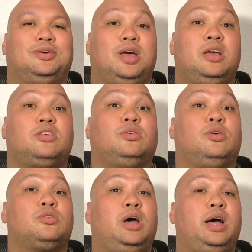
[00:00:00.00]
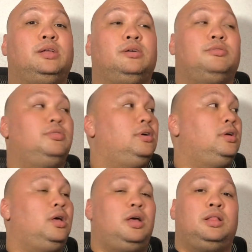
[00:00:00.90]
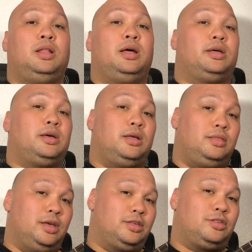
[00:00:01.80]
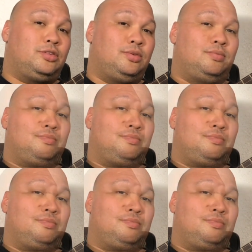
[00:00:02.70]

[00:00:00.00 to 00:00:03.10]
Okay, so it goes kind of like this.